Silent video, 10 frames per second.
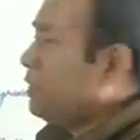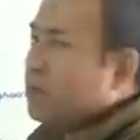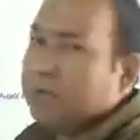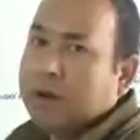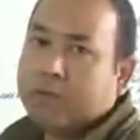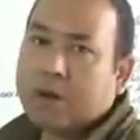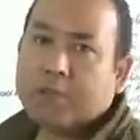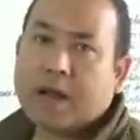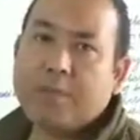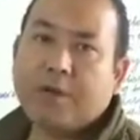be suffering
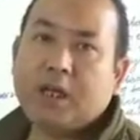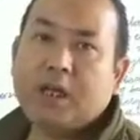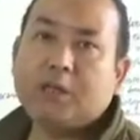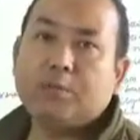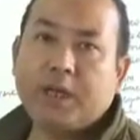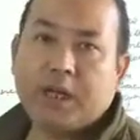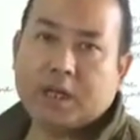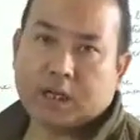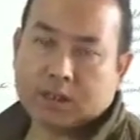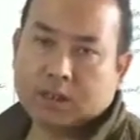from diabetes
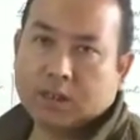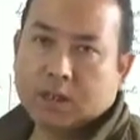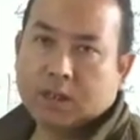mellitus,